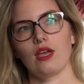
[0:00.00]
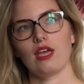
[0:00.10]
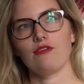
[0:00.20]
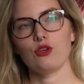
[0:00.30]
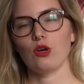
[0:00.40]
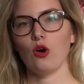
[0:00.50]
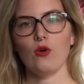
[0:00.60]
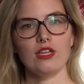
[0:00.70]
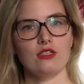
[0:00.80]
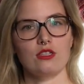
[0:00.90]
If you go
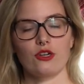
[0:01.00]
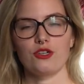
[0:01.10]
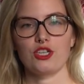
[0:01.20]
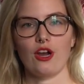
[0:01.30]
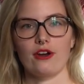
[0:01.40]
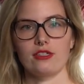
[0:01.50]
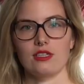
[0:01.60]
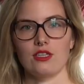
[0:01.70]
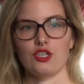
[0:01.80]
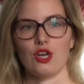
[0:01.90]
and search yarns
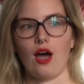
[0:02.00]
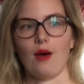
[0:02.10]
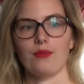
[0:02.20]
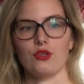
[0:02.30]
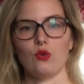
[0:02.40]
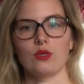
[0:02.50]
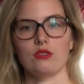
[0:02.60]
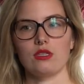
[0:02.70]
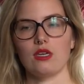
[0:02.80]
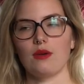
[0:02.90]
in the shop, you will
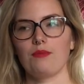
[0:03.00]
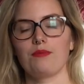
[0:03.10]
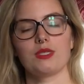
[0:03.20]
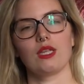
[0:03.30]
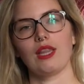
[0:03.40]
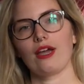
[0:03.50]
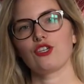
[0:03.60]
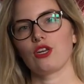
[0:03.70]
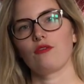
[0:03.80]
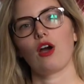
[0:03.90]
see a
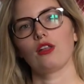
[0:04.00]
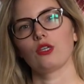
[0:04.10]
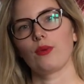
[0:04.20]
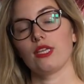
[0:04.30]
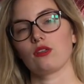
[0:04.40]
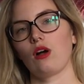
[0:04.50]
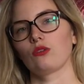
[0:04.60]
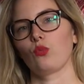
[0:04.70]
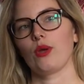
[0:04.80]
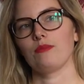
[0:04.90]
selection of colorways
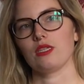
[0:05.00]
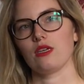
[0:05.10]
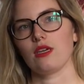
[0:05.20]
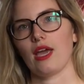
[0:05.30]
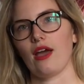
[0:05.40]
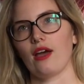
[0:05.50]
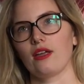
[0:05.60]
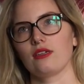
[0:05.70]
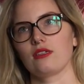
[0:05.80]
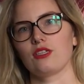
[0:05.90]
called whimsy,
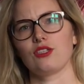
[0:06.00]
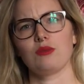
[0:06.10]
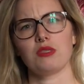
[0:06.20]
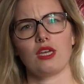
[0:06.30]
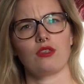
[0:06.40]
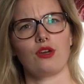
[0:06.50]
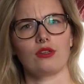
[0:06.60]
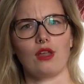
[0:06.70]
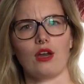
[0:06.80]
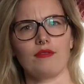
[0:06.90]
and it seems like there
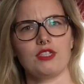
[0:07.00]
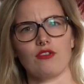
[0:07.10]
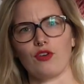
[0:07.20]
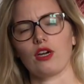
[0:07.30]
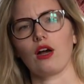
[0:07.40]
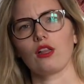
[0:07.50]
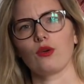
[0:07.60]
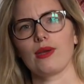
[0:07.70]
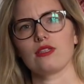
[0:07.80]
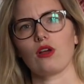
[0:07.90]
are a lot of different
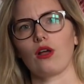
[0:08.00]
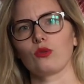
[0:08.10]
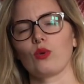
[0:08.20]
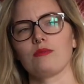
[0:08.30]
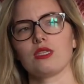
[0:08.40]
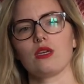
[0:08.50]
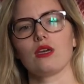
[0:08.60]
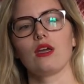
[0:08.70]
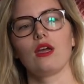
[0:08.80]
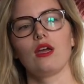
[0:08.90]
colorways called whimsy.